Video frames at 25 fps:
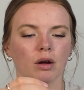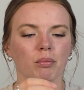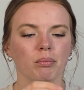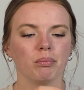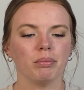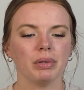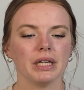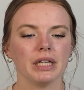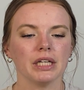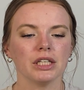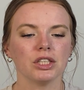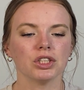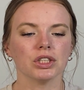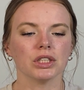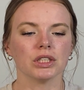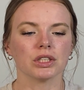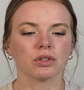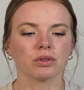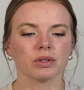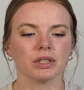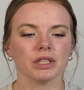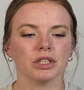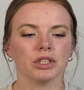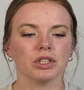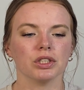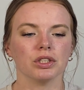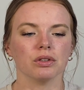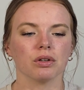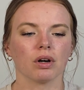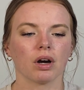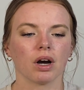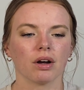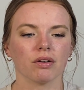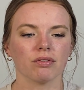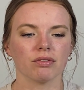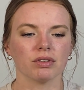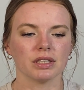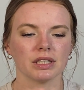Peach is going to
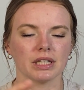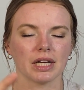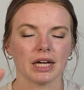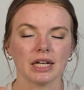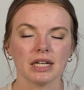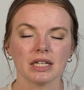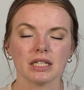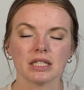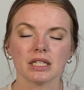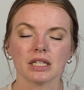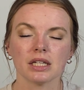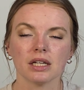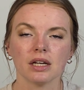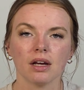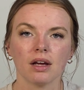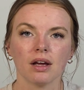offset